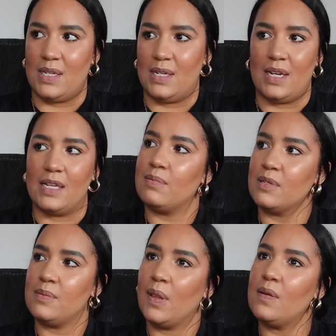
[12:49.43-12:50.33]
and today's
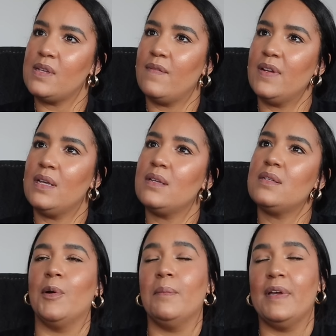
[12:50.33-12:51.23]
supposed to be low
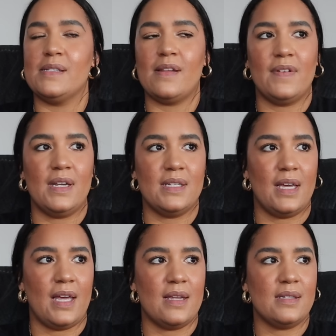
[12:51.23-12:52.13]
70s or mid 70s,
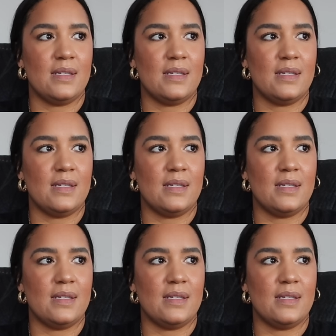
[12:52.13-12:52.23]
I guess.